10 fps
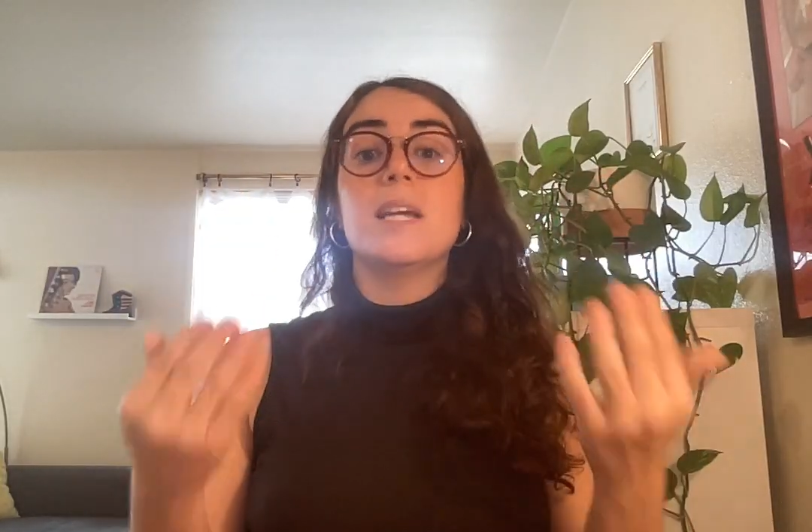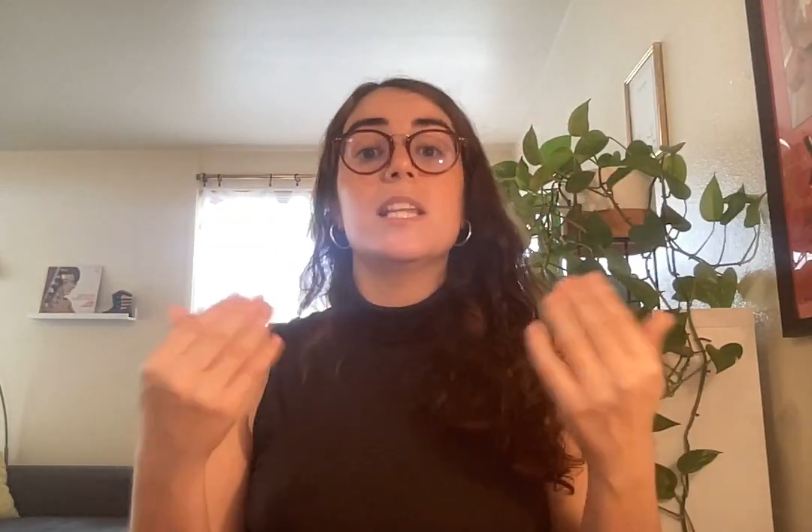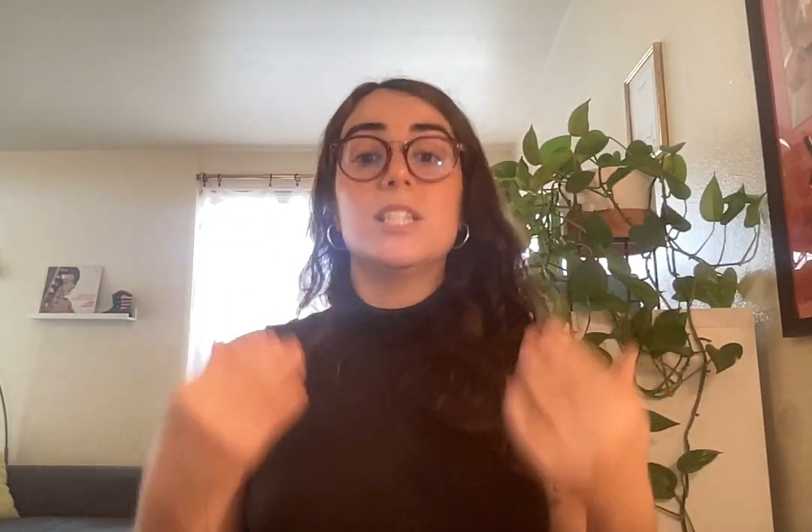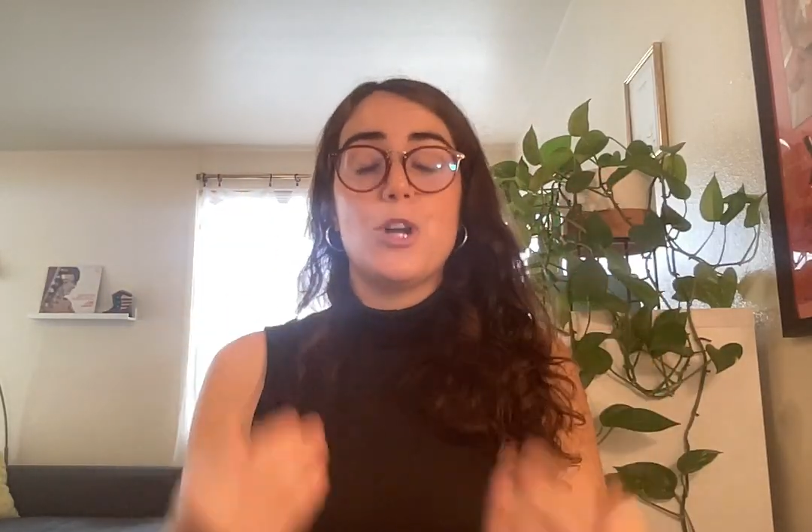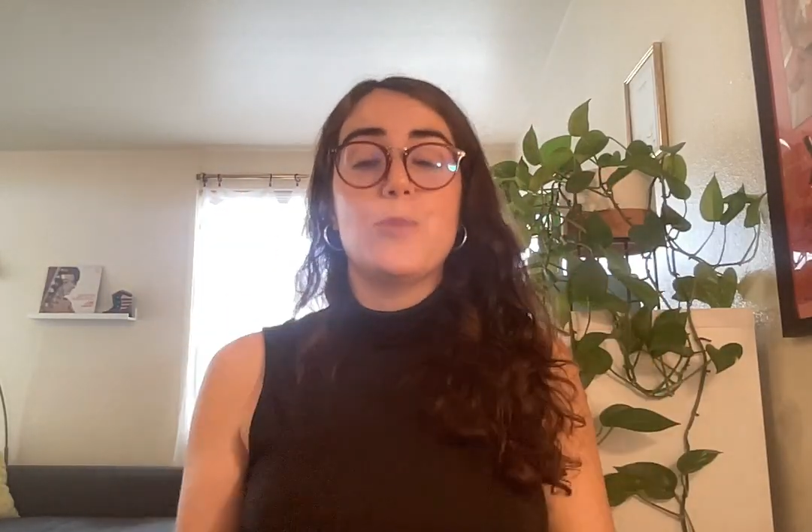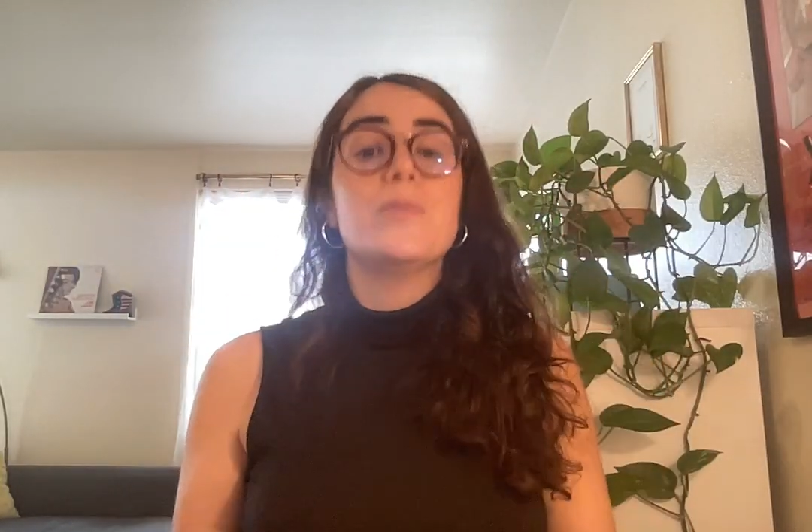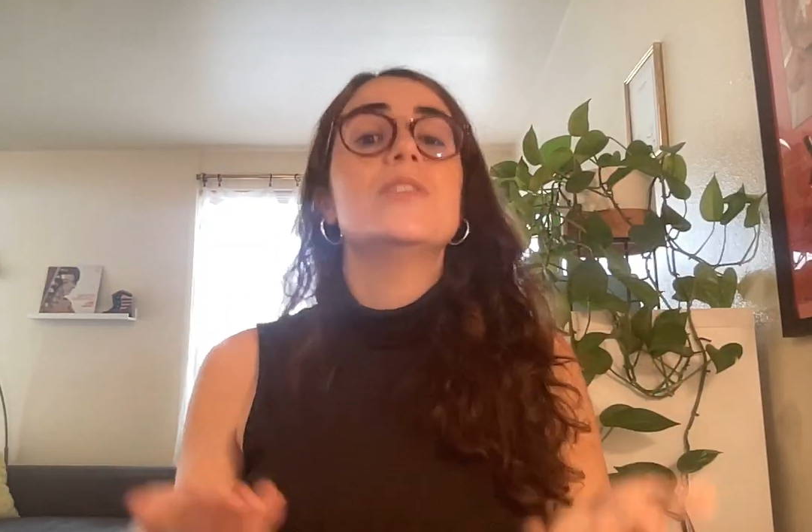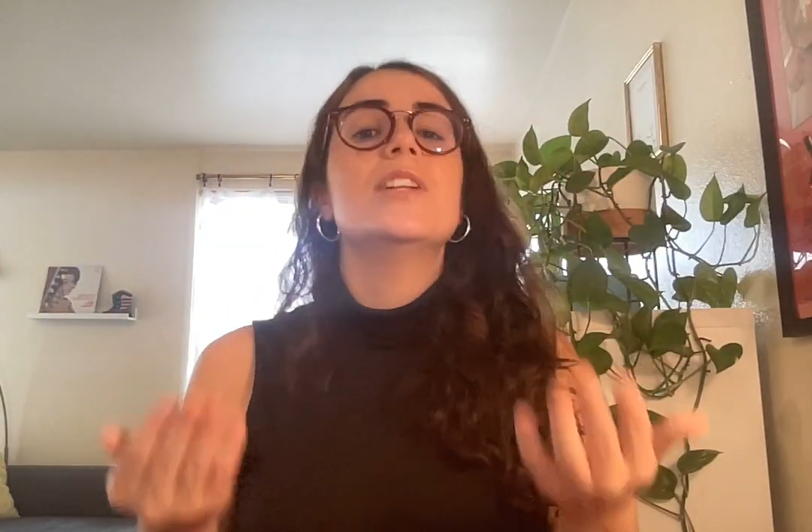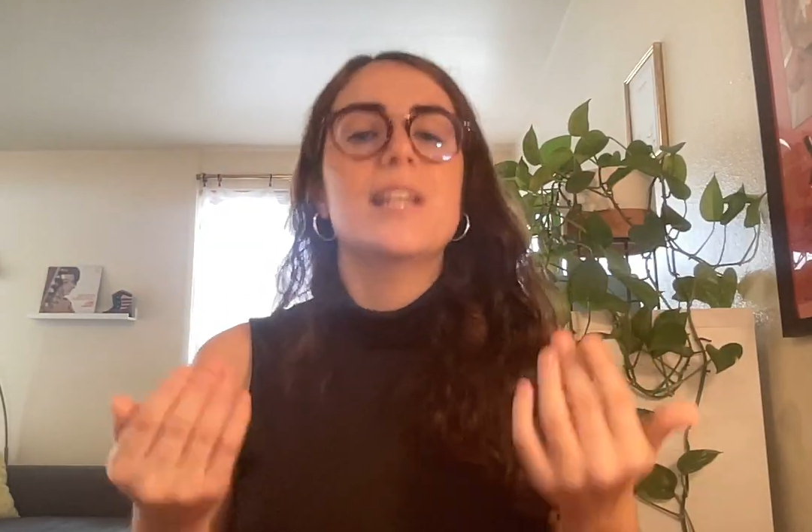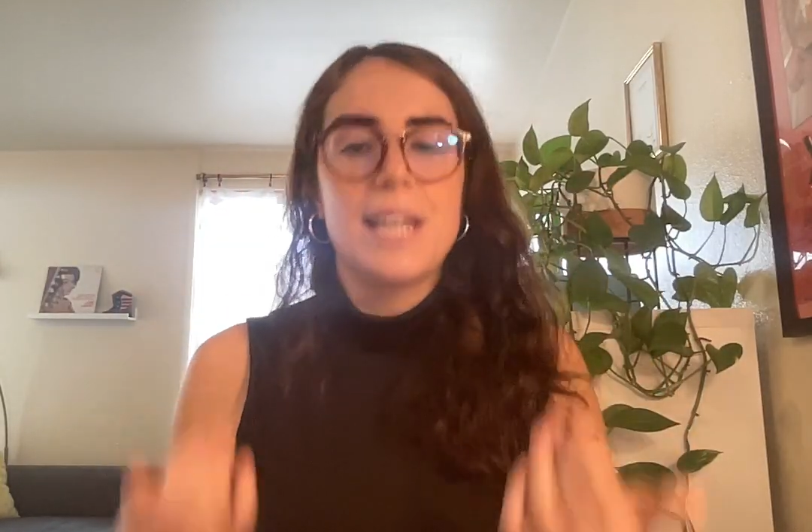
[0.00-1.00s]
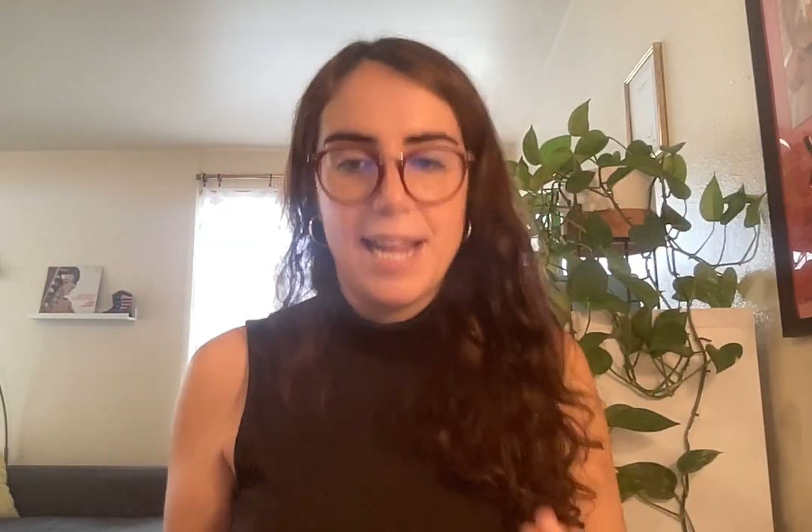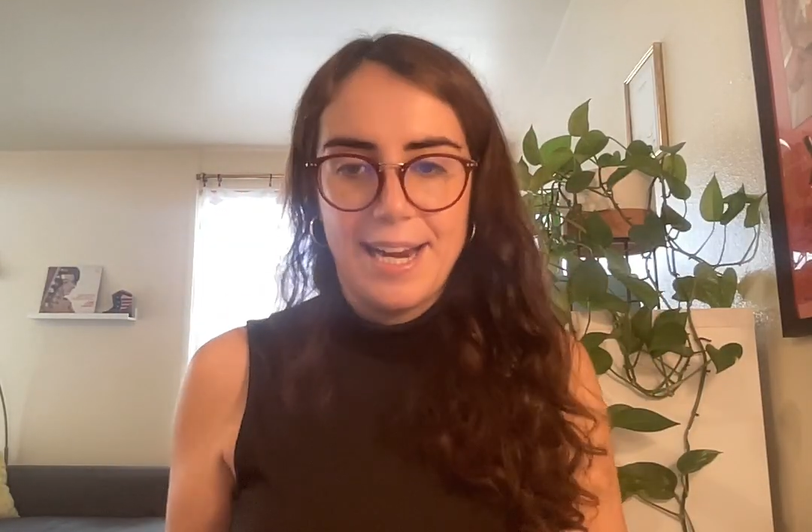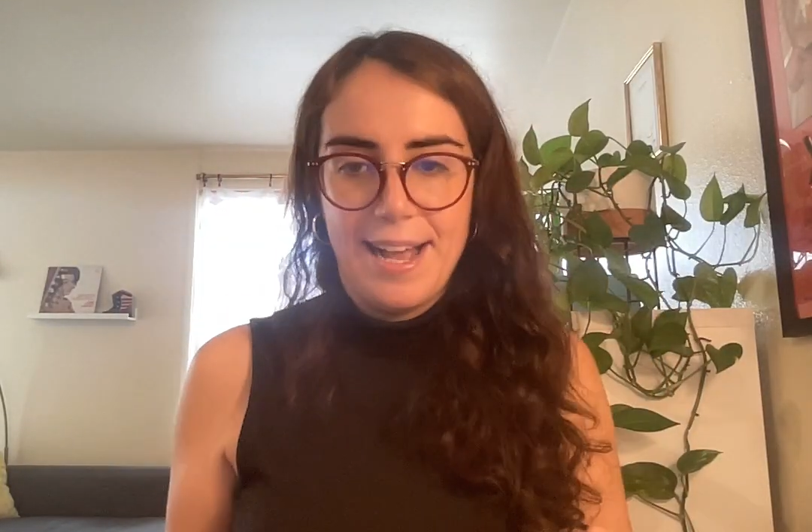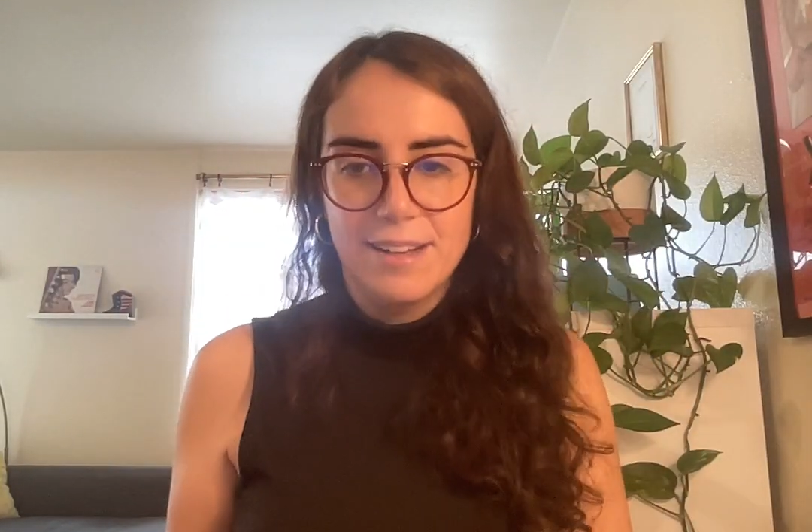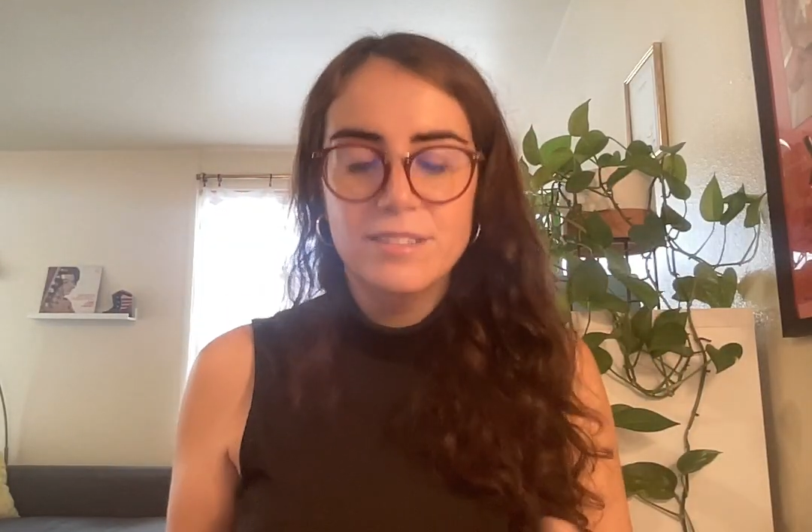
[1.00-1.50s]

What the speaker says: the term negra,